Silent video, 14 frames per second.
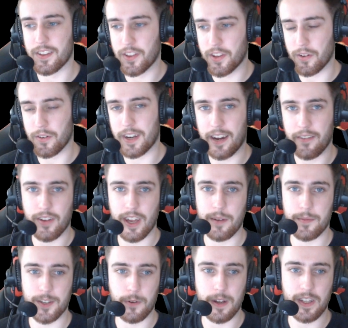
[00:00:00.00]
don't have
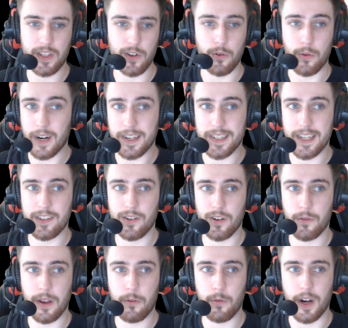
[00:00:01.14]
games in week 2, whereas they do
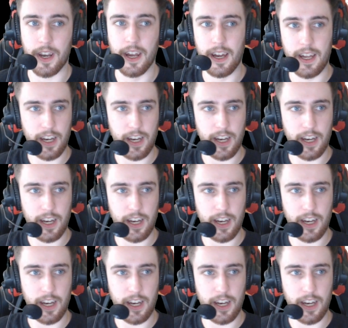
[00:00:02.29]
in week 1.